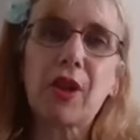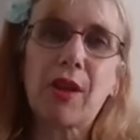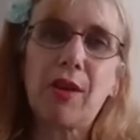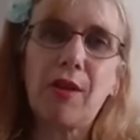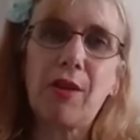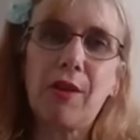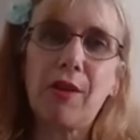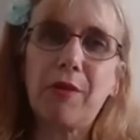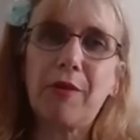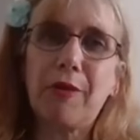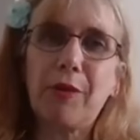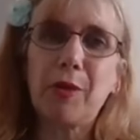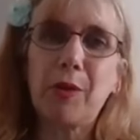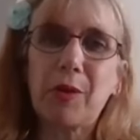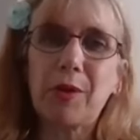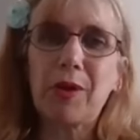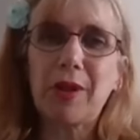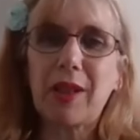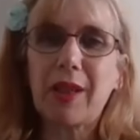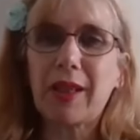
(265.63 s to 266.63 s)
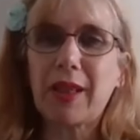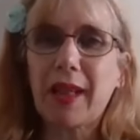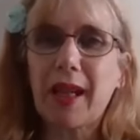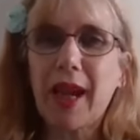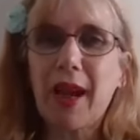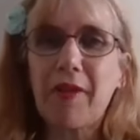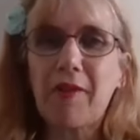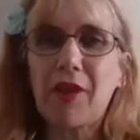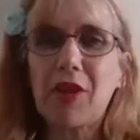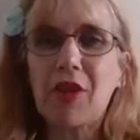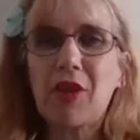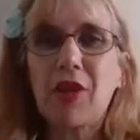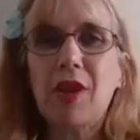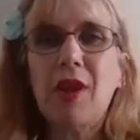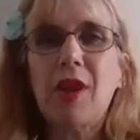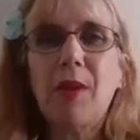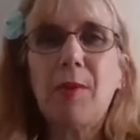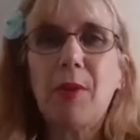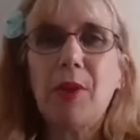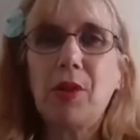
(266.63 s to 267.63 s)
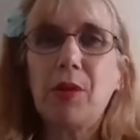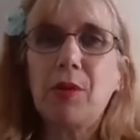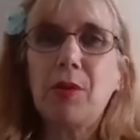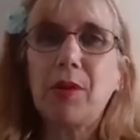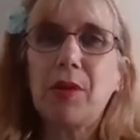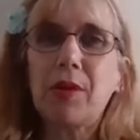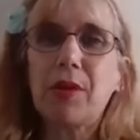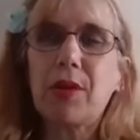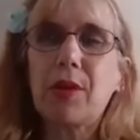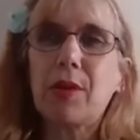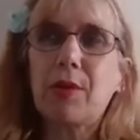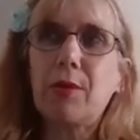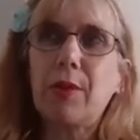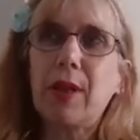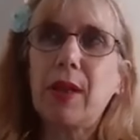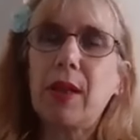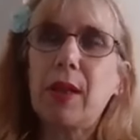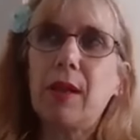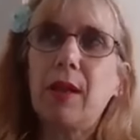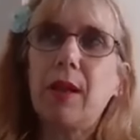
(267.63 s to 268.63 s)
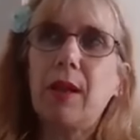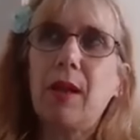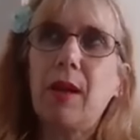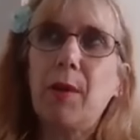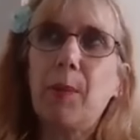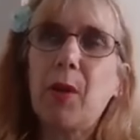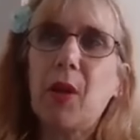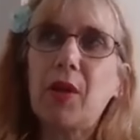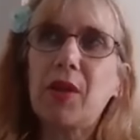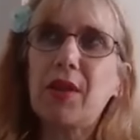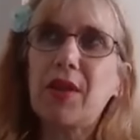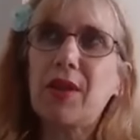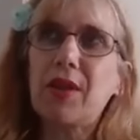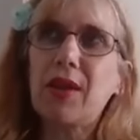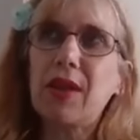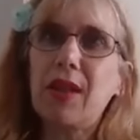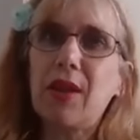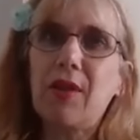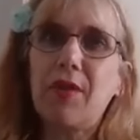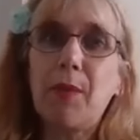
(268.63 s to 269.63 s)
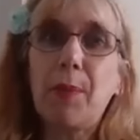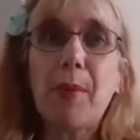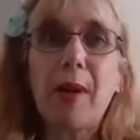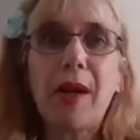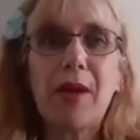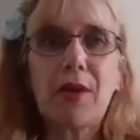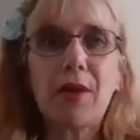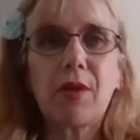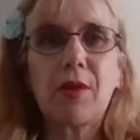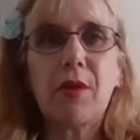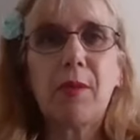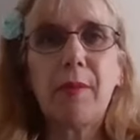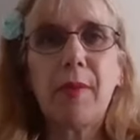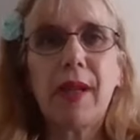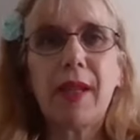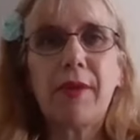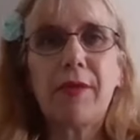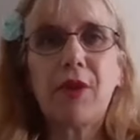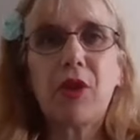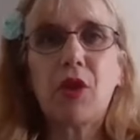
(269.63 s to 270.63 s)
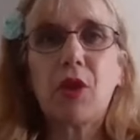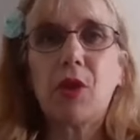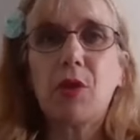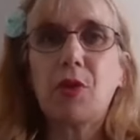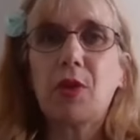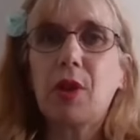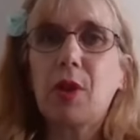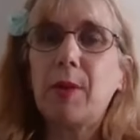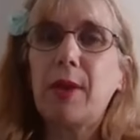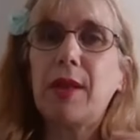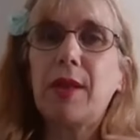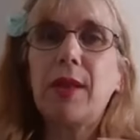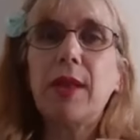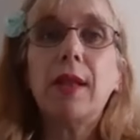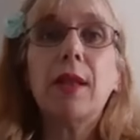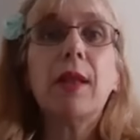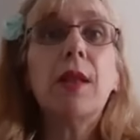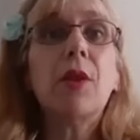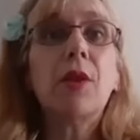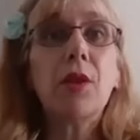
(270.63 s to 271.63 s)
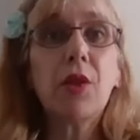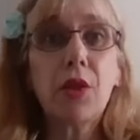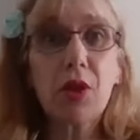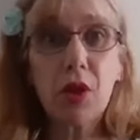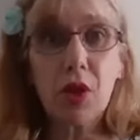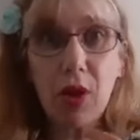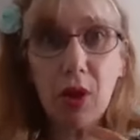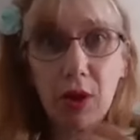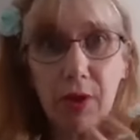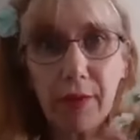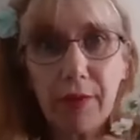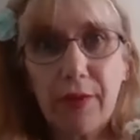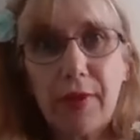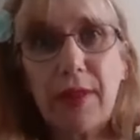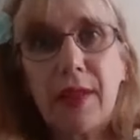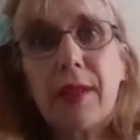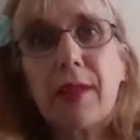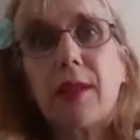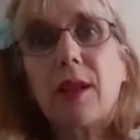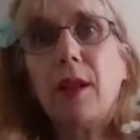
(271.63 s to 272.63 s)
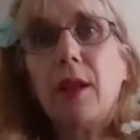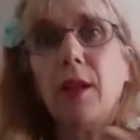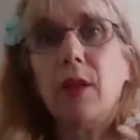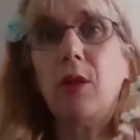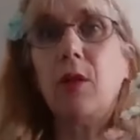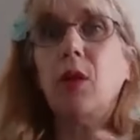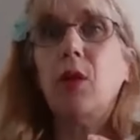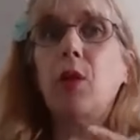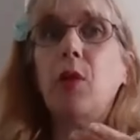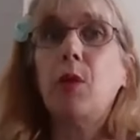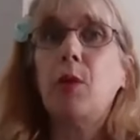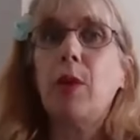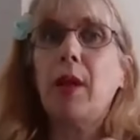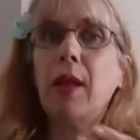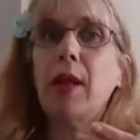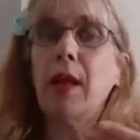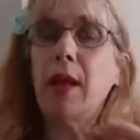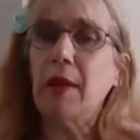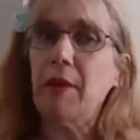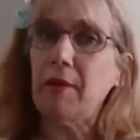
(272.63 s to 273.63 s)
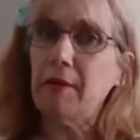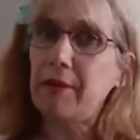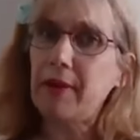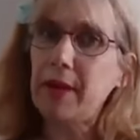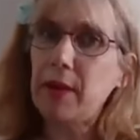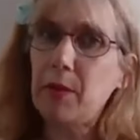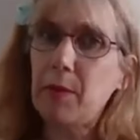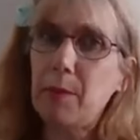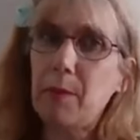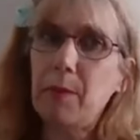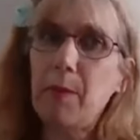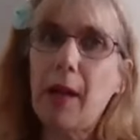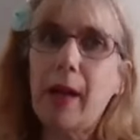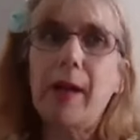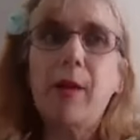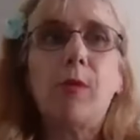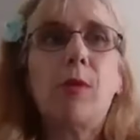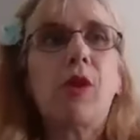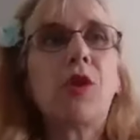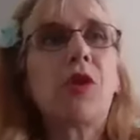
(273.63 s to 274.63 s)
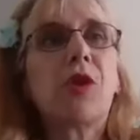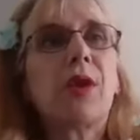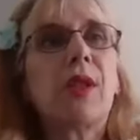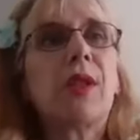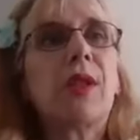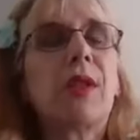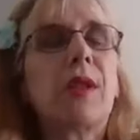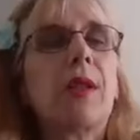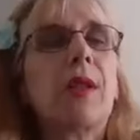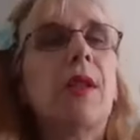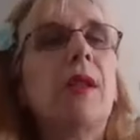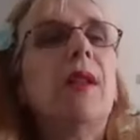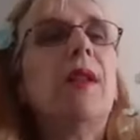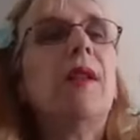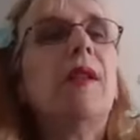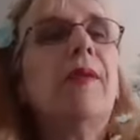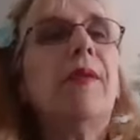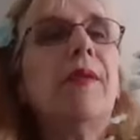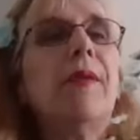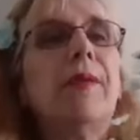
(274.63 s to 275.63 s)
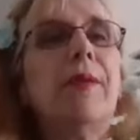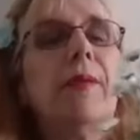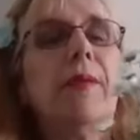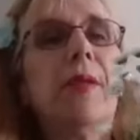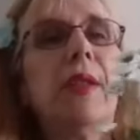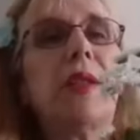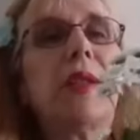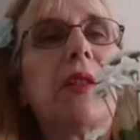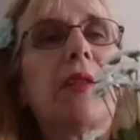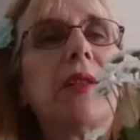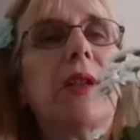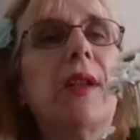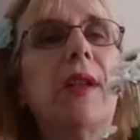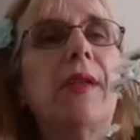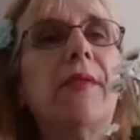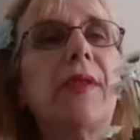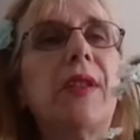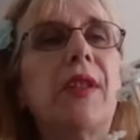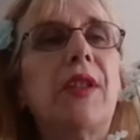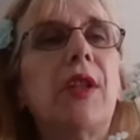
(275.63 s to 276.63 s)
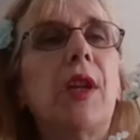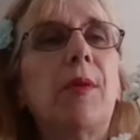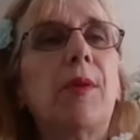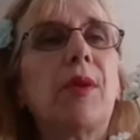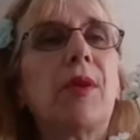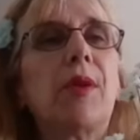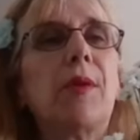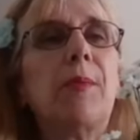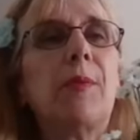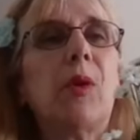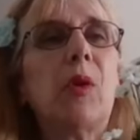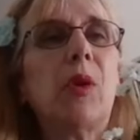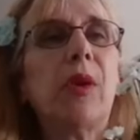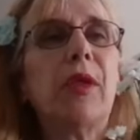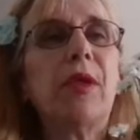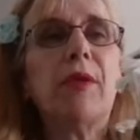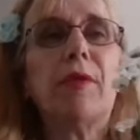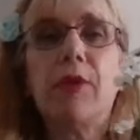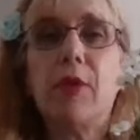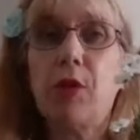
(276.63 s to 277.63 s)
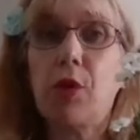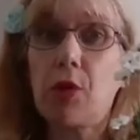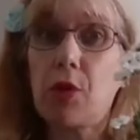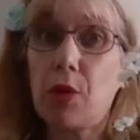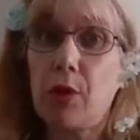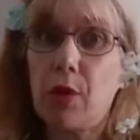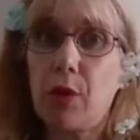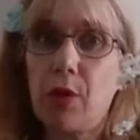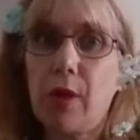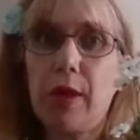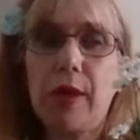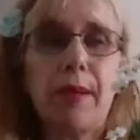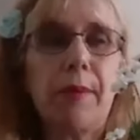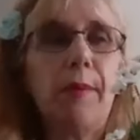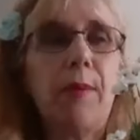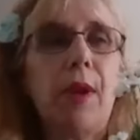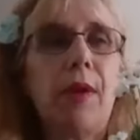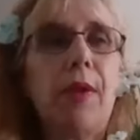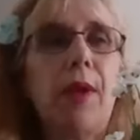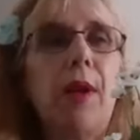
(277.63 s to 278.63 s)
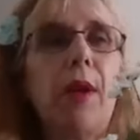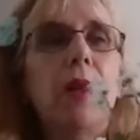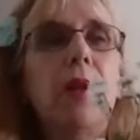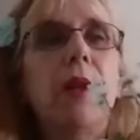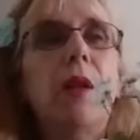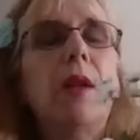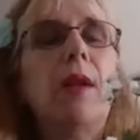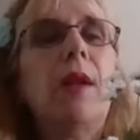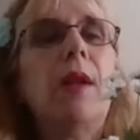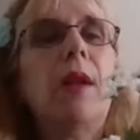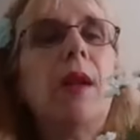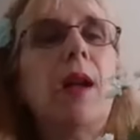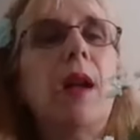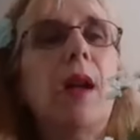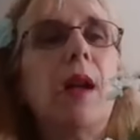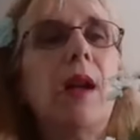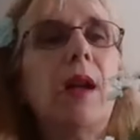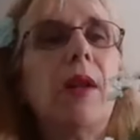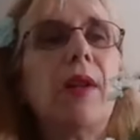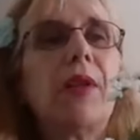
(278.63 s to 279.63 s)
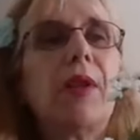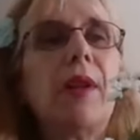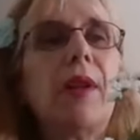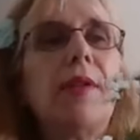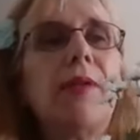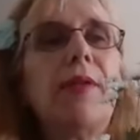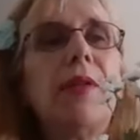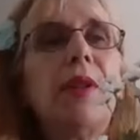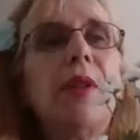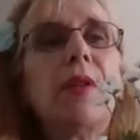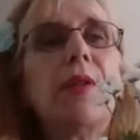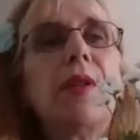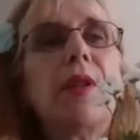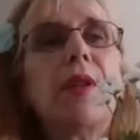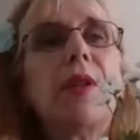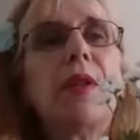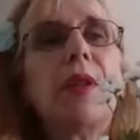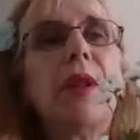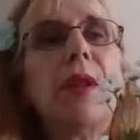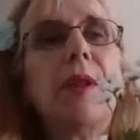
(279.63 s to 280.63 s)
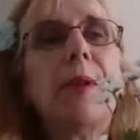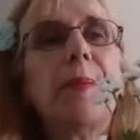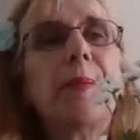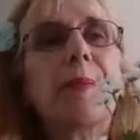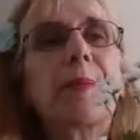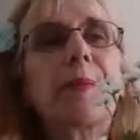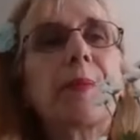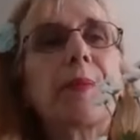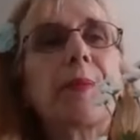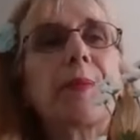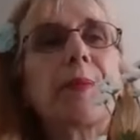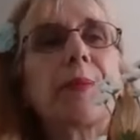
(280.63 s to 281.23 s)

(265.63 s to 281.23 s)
I can't afford a carriage, but you'll look sweet upon a seat of a bicycle made for two. So he did just love this girl who I feel might watch this this uh, video at some point in the future or his mother. Uh, so I feel that um,